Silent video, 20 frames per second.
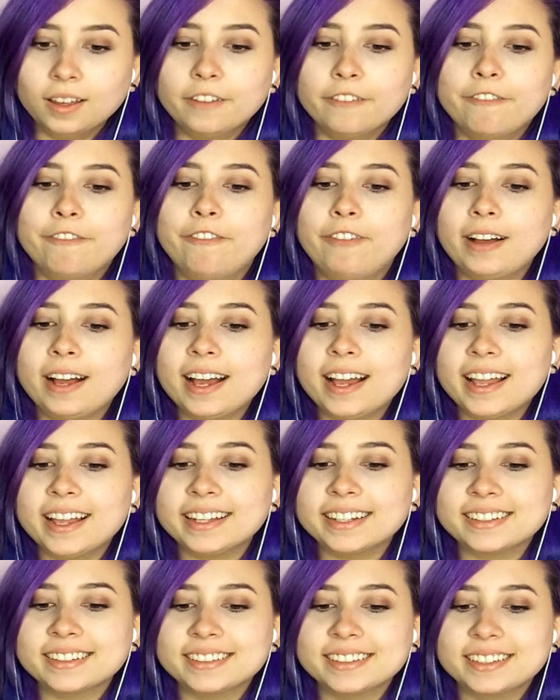
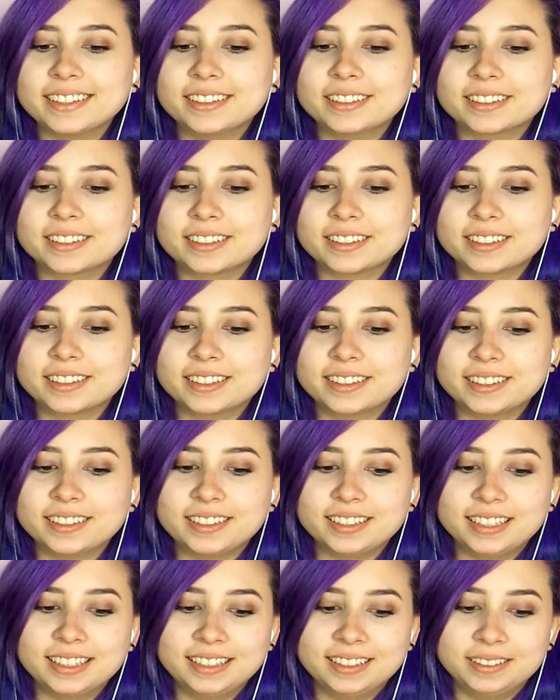Finally,
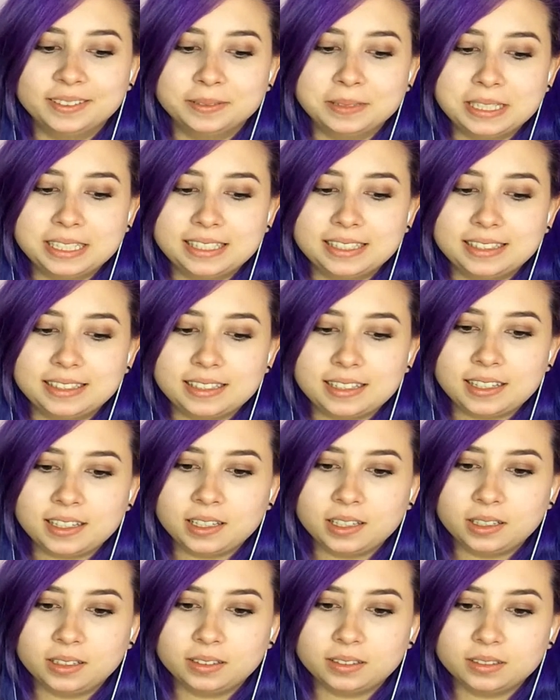girl! We see
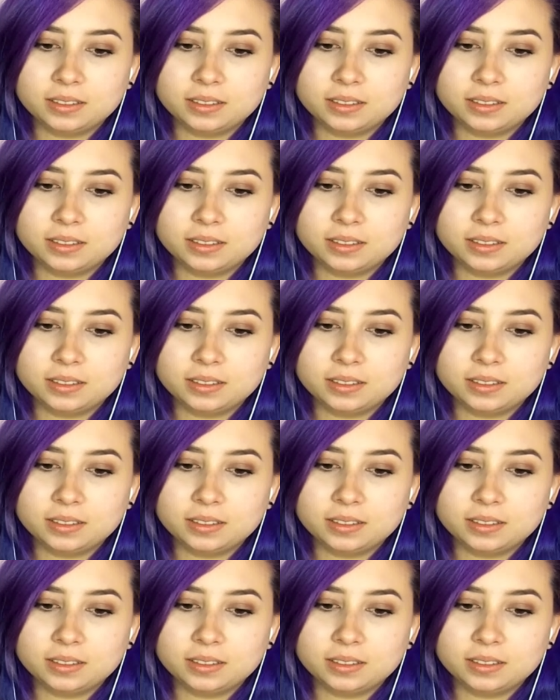you.